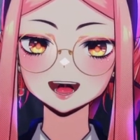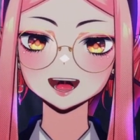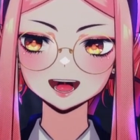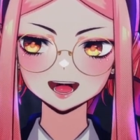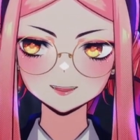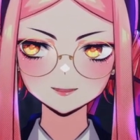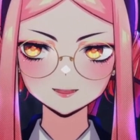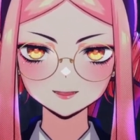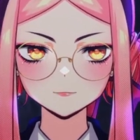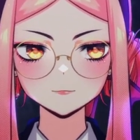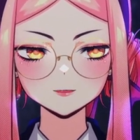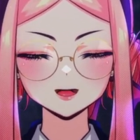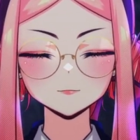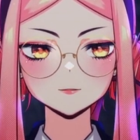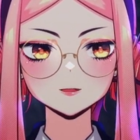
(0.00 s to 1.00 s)
because we have a
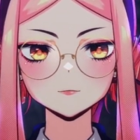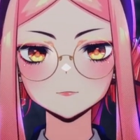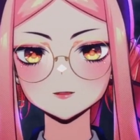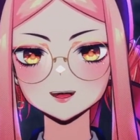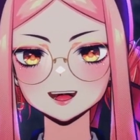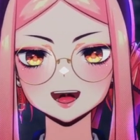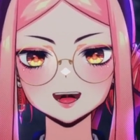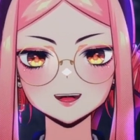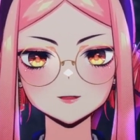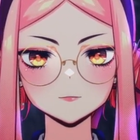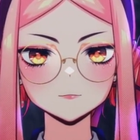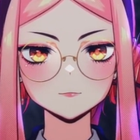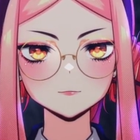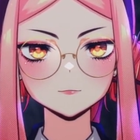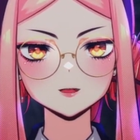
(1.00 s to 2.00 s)
new
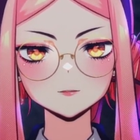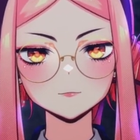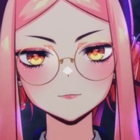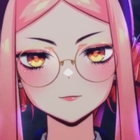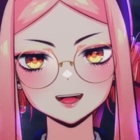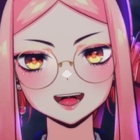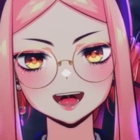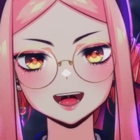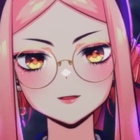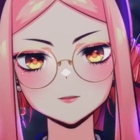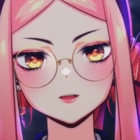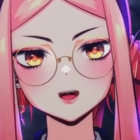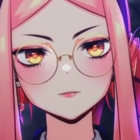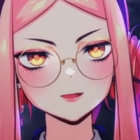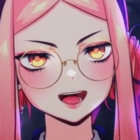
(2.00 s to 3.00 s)
VTuber design
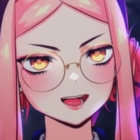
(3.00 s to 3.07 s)
coming,